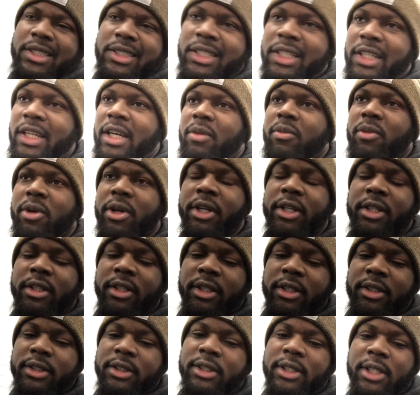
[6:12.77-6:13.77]
Yeah, I'm working
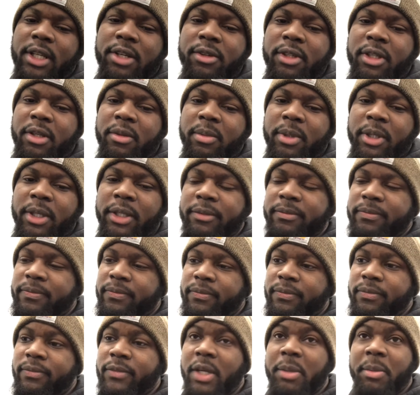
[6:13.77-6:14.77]
on it slowly, but
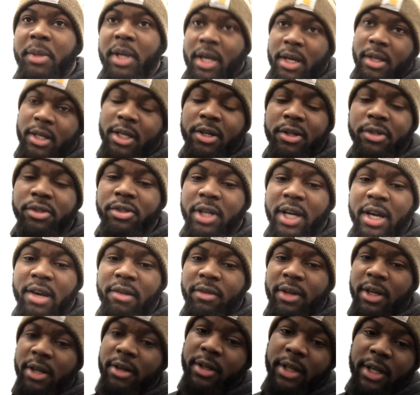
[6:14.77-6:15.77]
I mean, I ain't gonna
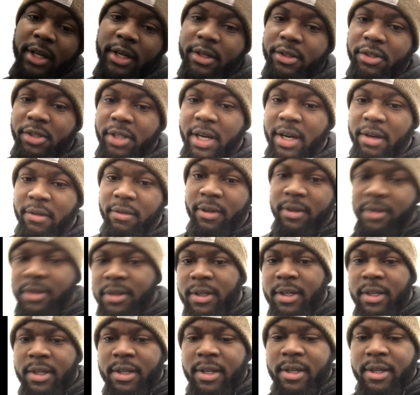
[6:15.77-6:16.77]
drive it. I don't care to drive
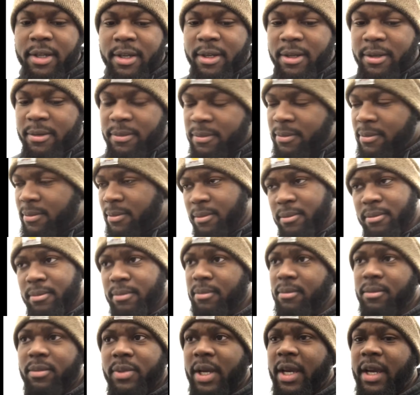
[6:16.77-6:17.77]

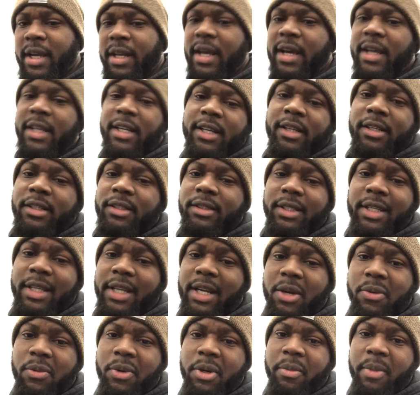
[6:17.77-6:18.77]
it.
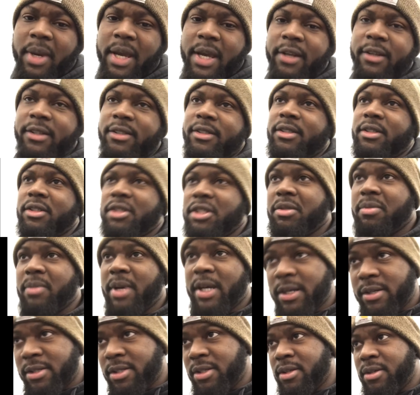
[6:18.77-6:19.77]
That ain't what matters. It just
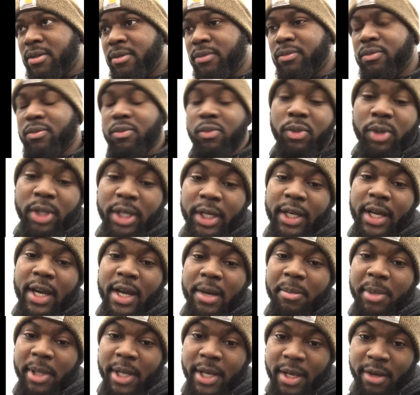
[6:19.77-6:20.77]
matters on what I
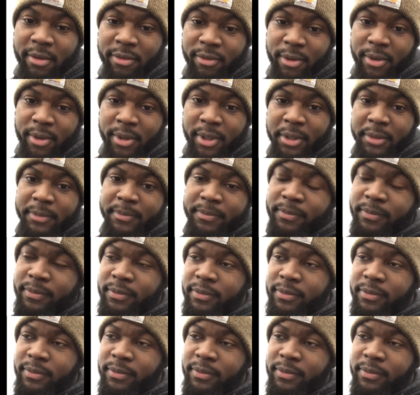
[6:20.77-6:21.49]
got planned for it.